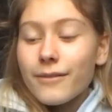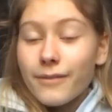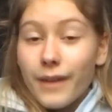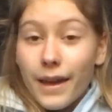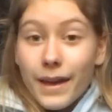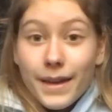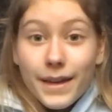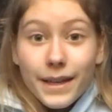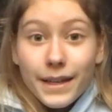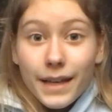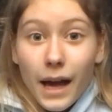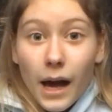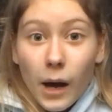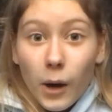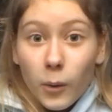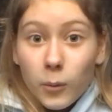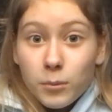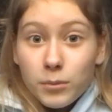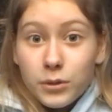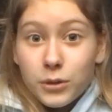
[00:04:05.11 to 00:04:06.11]
they can
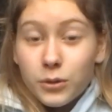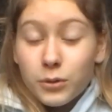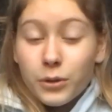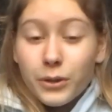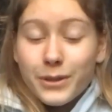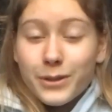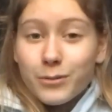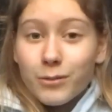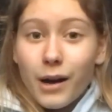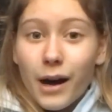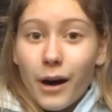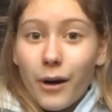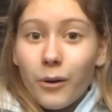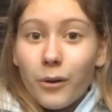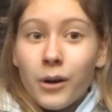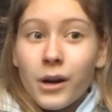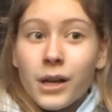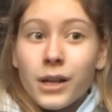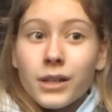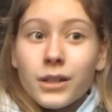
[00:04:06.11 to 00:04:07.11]
help you as well